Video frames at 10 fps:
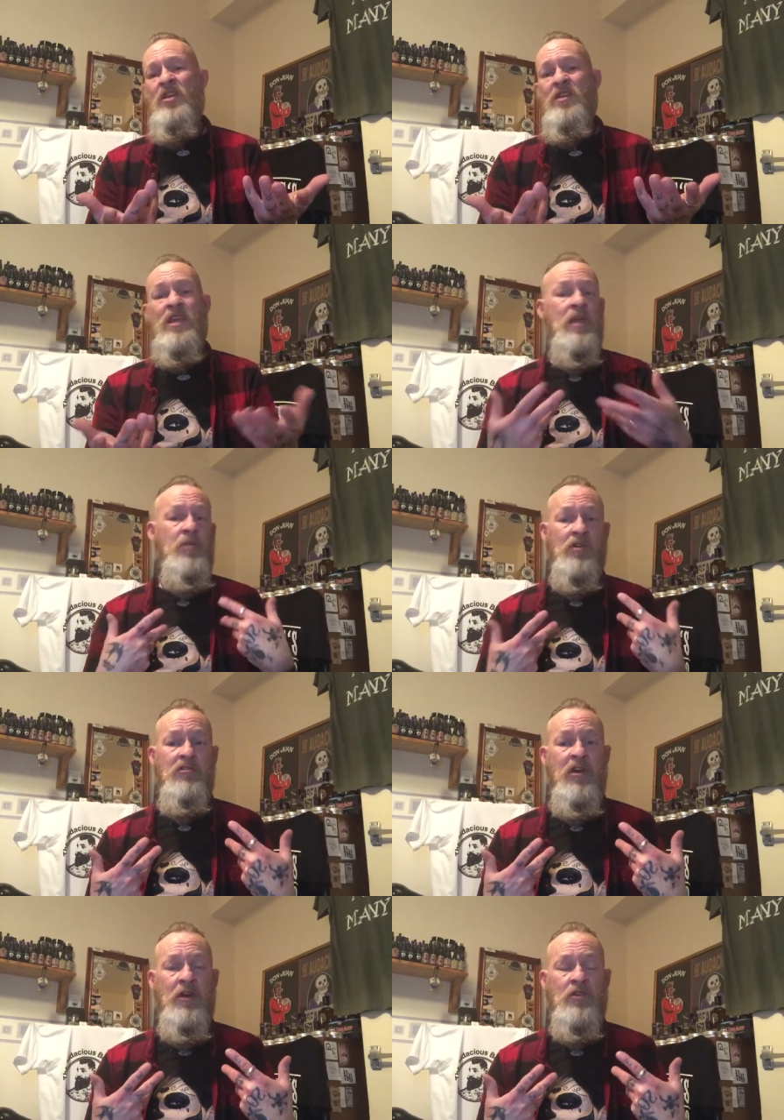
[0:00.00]
other. Keep on
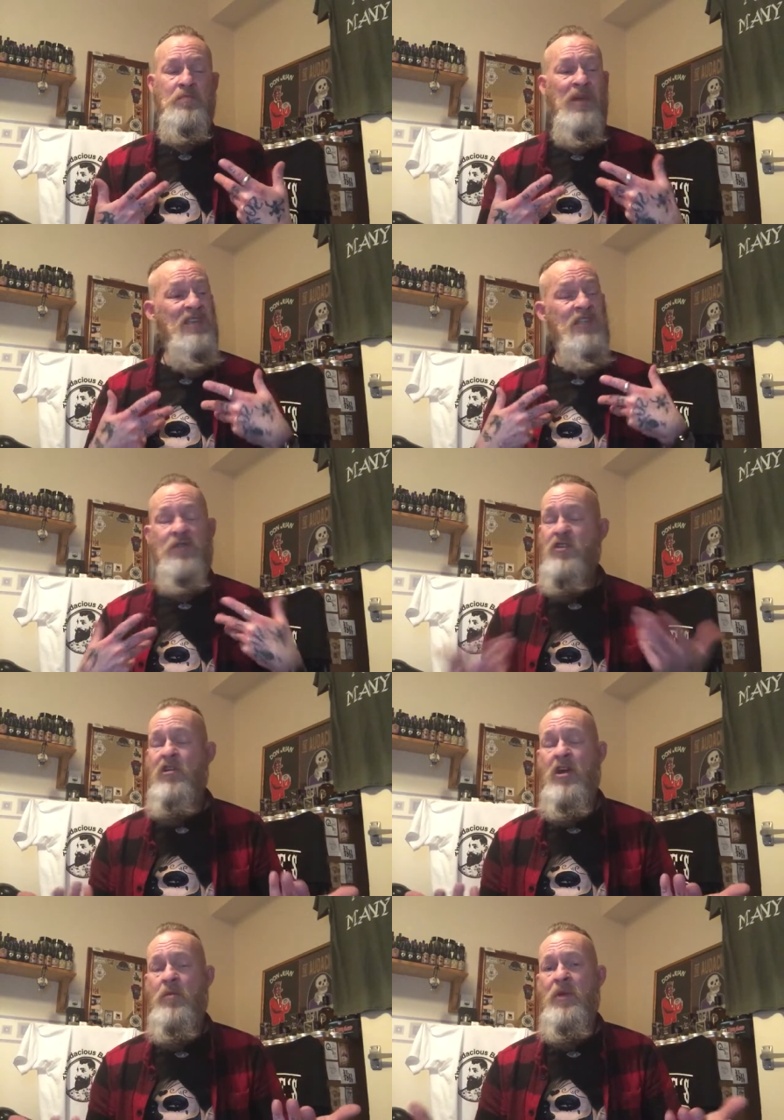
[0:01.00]
growing those beards if you're
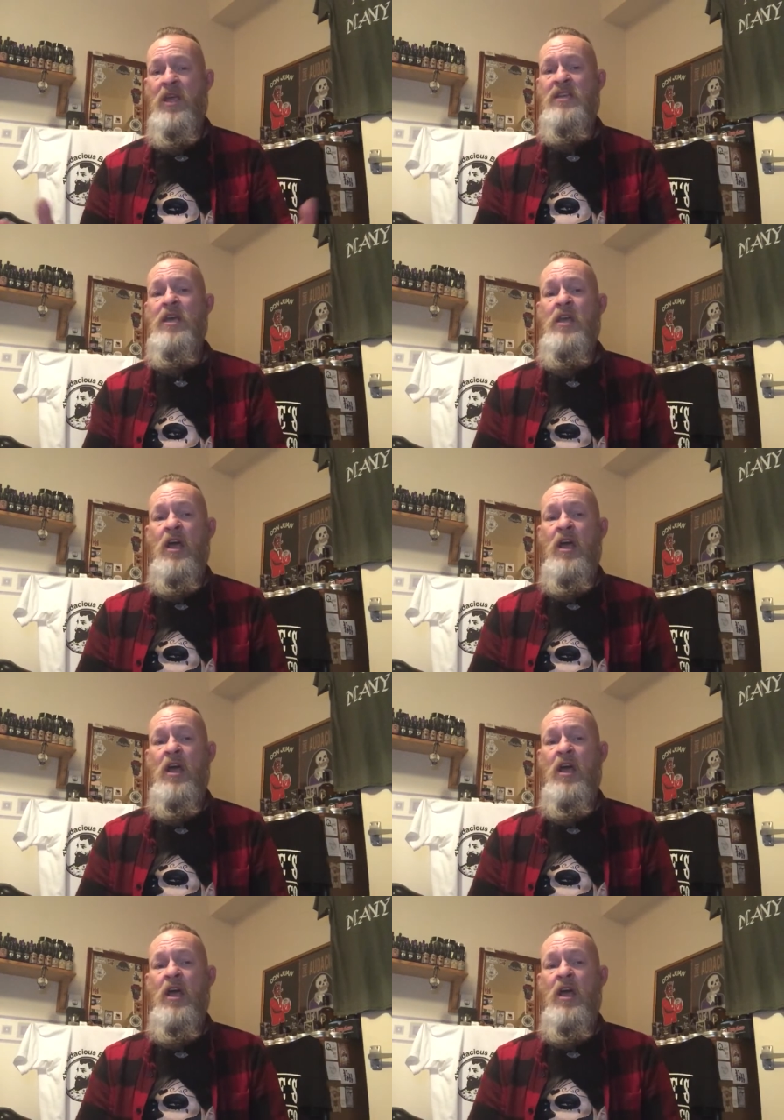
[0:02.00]
growing a beard.